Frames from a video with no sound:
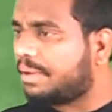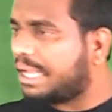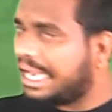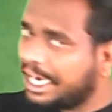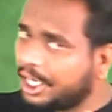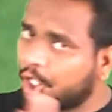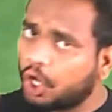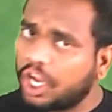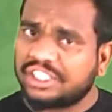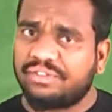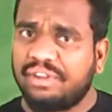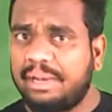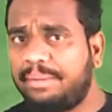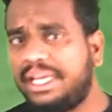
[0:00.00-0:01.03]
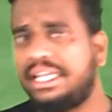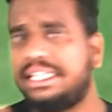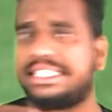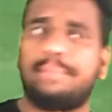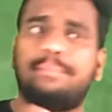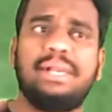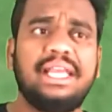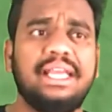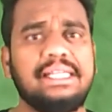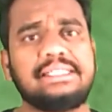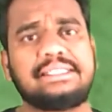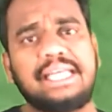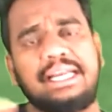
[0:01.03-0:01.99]
electrons will be
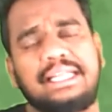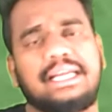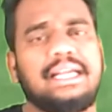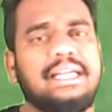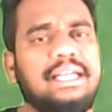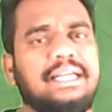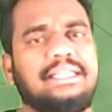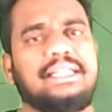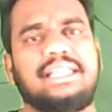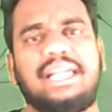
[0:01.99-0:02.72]
jumbling inside the conductor.